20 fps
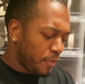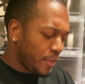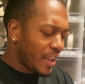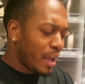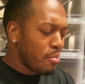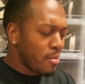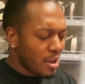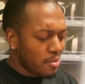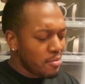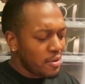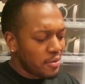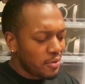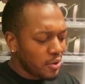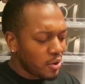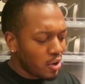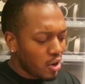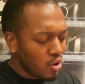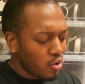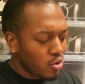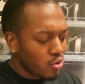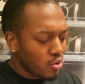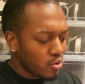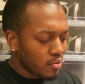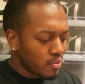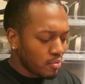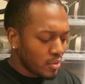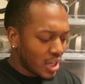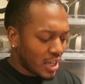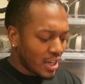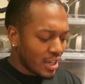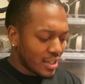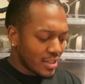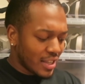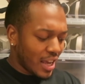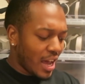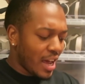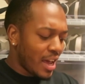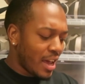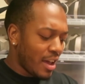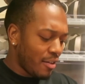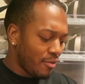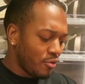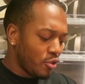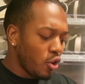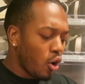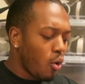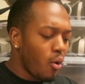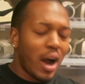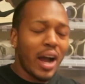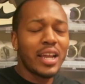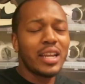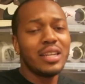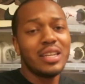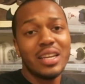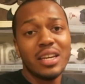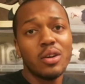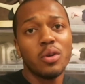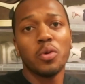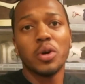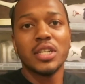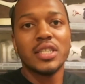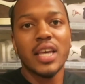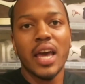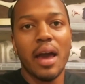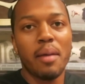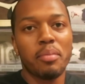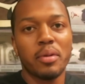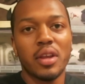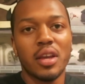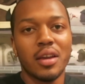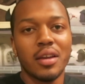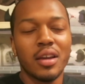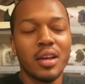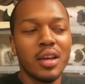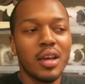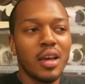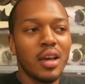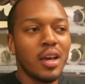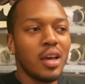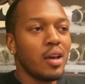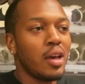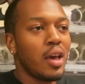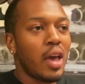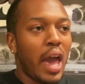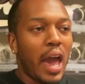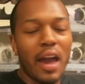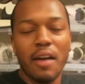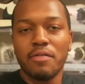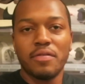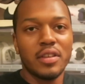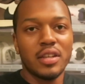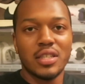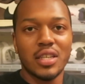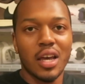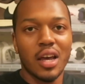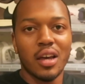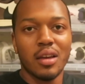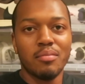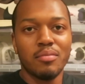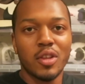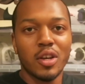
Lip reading: They make me feel old because I have no idea what's happening half the time.